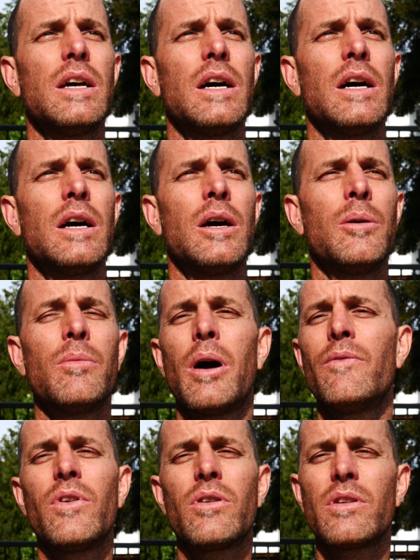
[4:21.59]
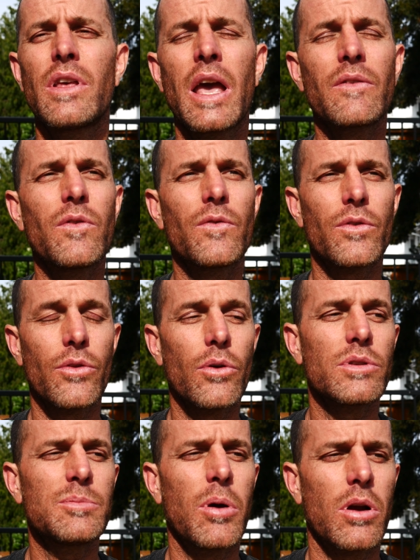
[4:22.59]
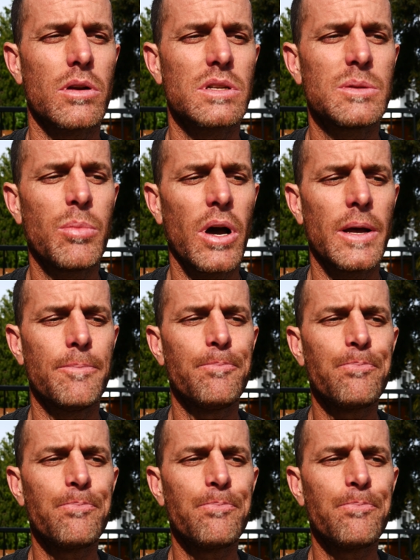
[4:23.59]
I'm very thankful for those parts, but